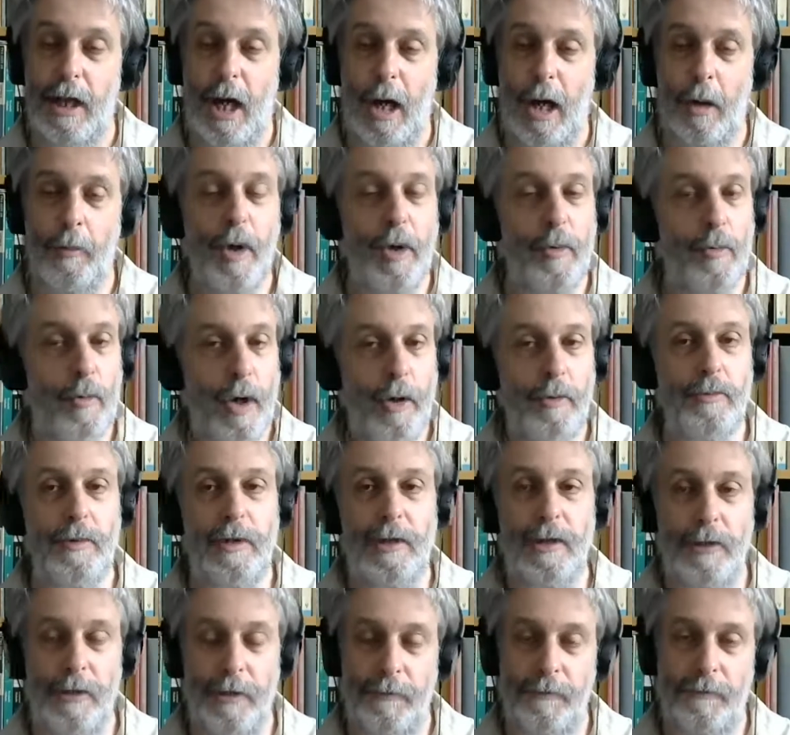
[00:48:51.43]
and we
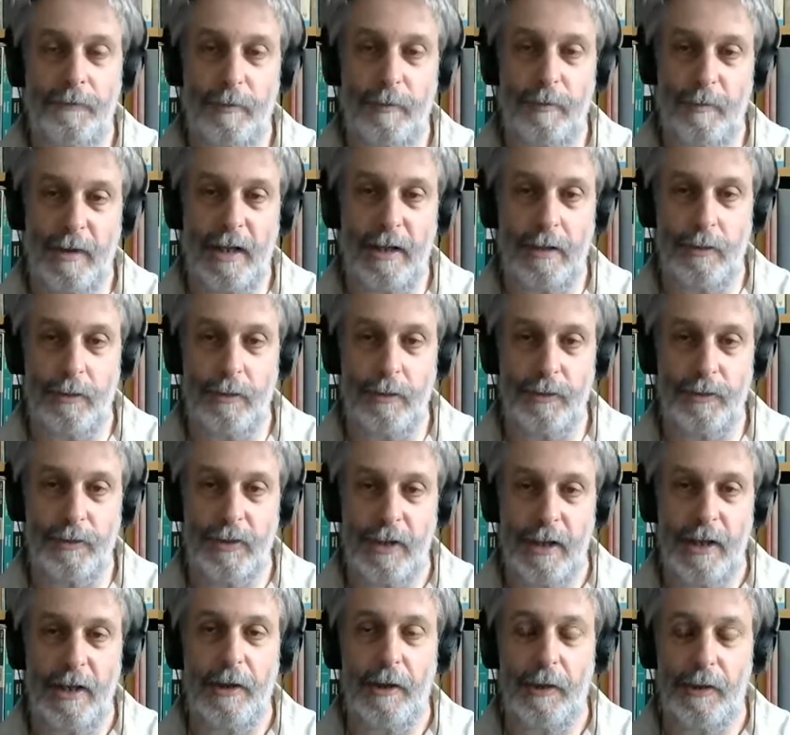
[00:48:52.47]
won't learn from
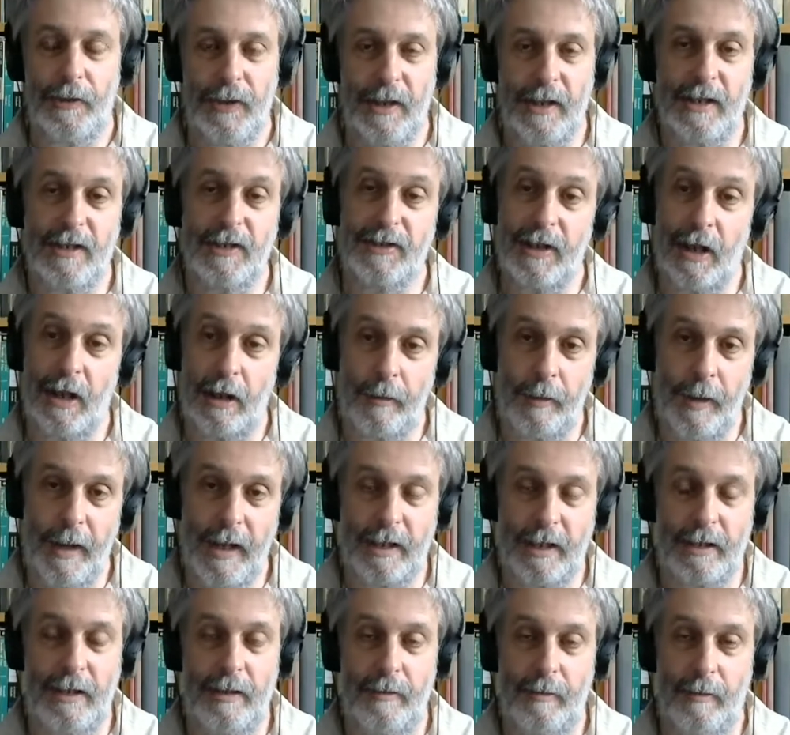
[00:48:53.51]
those things
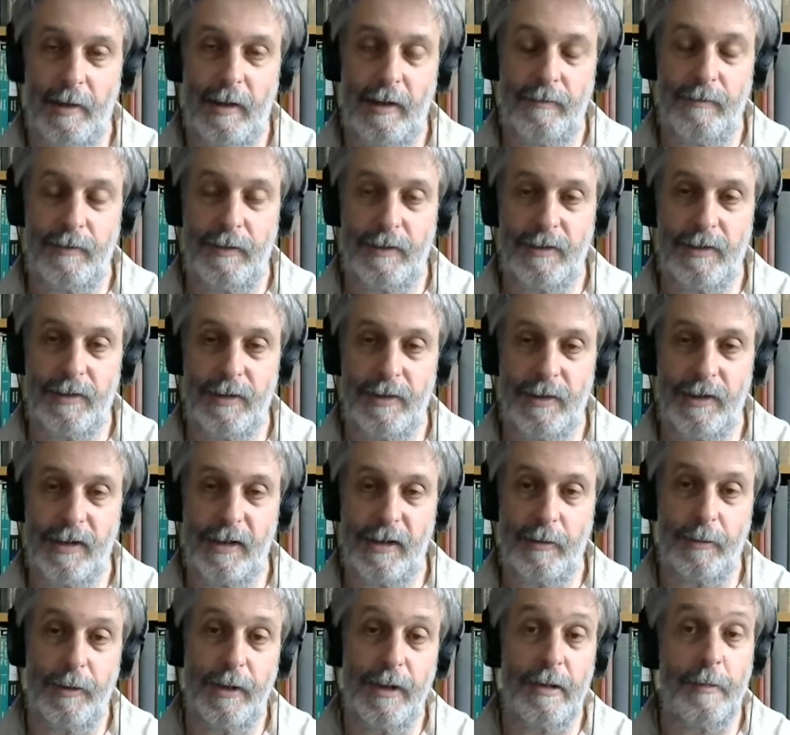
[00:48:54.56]
directly relevant to the
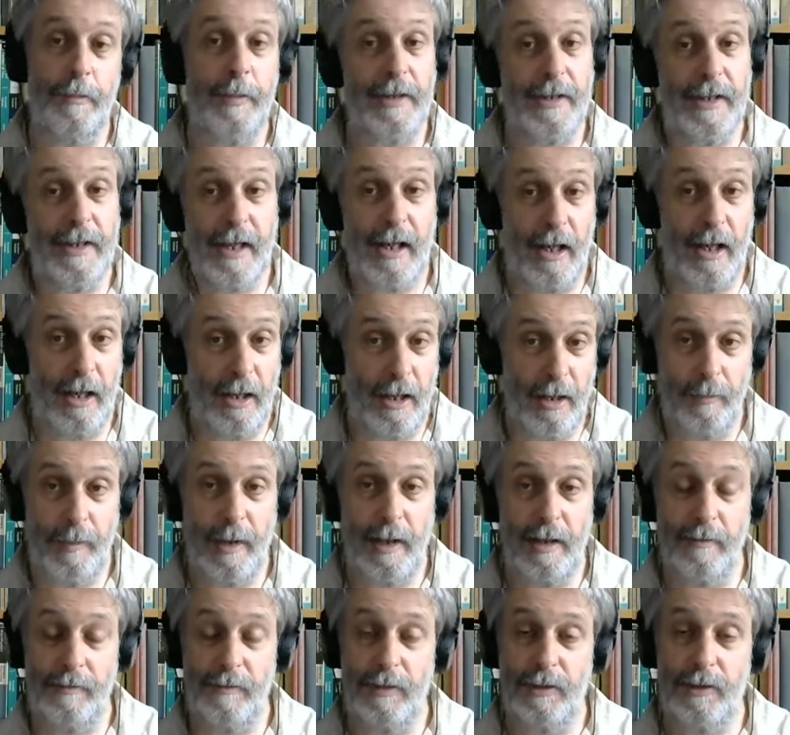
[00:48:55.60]
degree, but they are
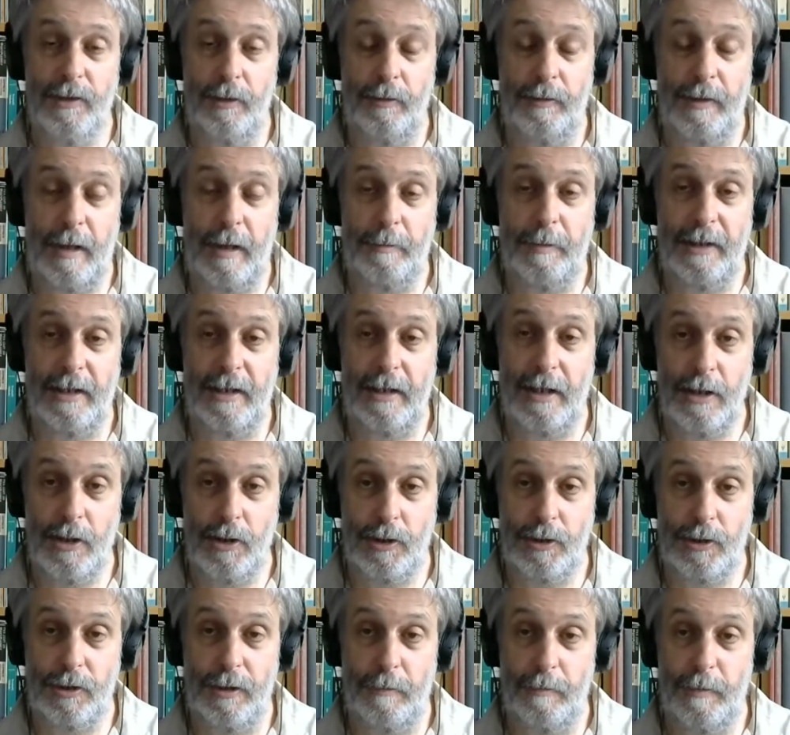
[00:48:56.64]
relevant to your
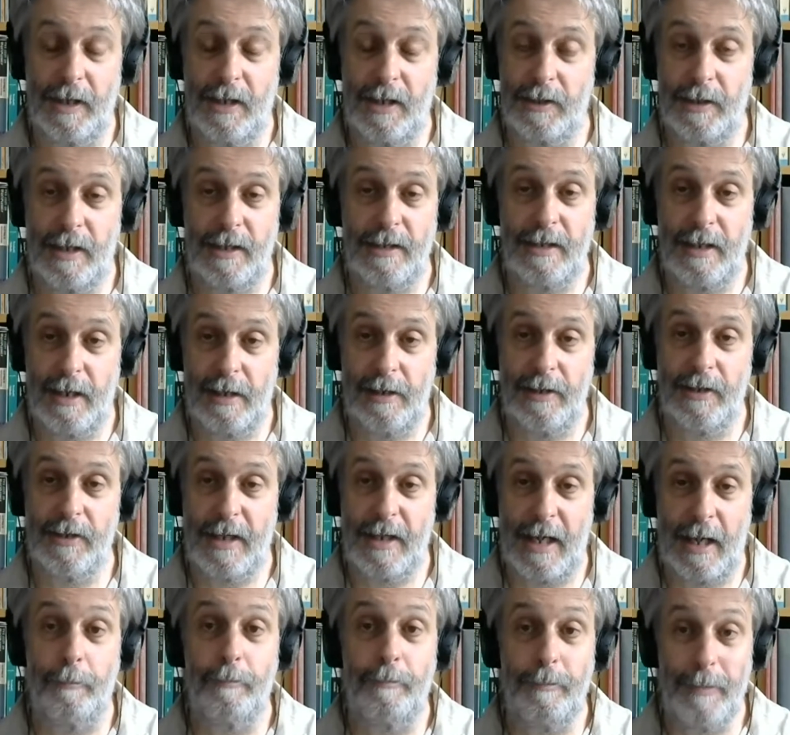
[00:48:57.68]
application because they tell us
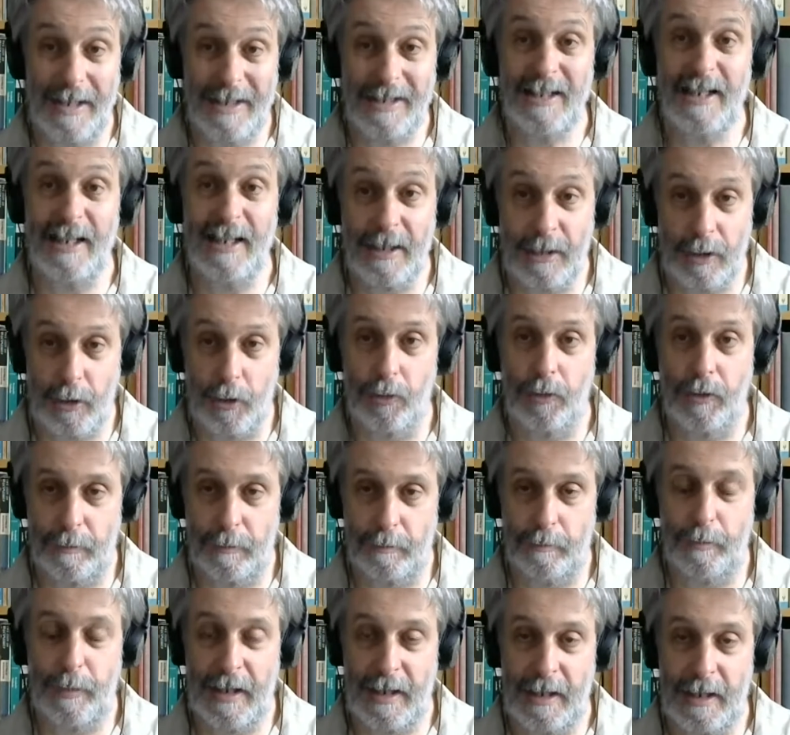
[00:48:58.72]
how busy you
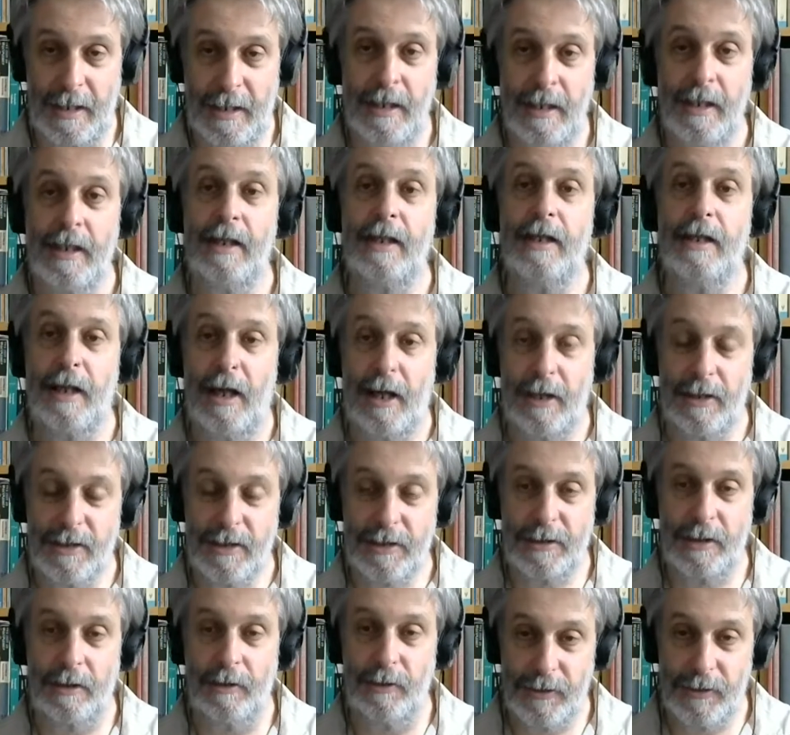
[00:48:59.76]
can be and
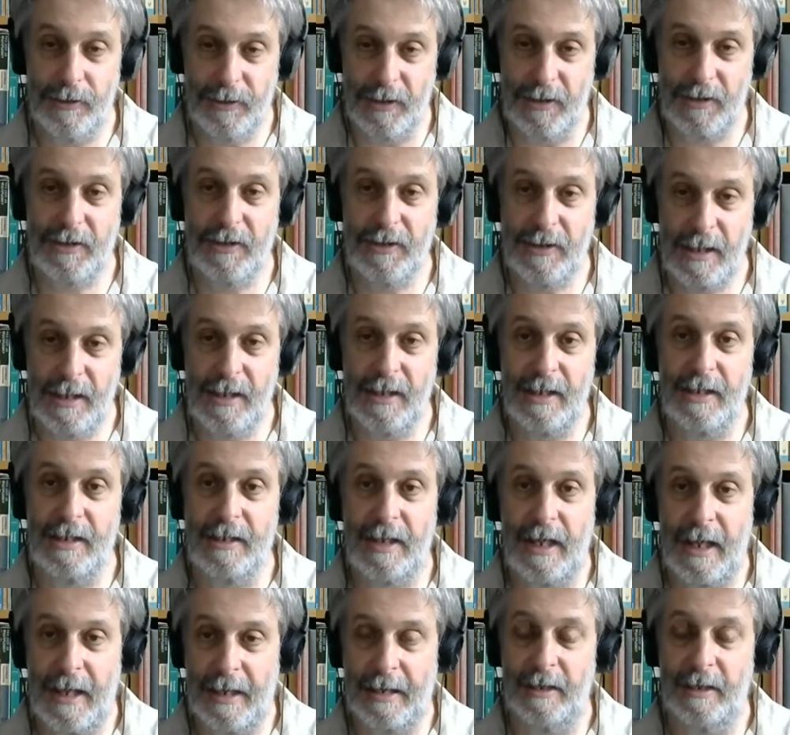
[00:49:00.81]
still
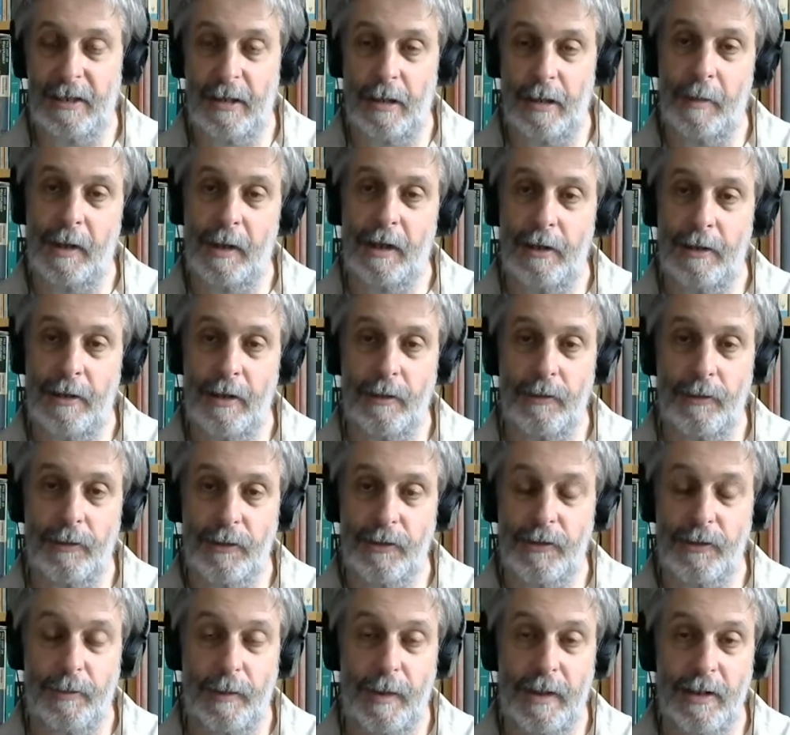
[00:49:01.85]
succeed academically
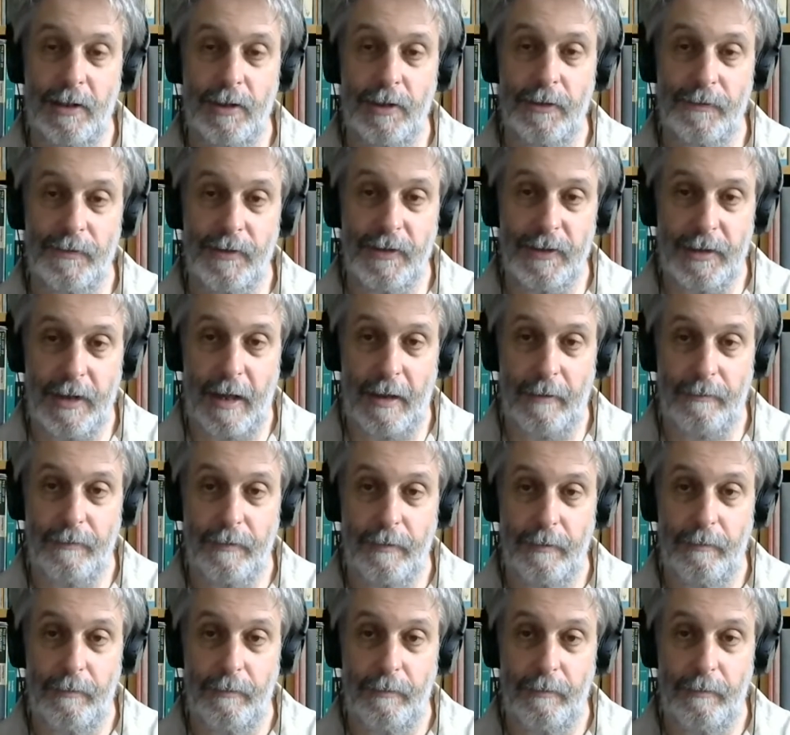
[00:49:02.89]
across a range of stuff.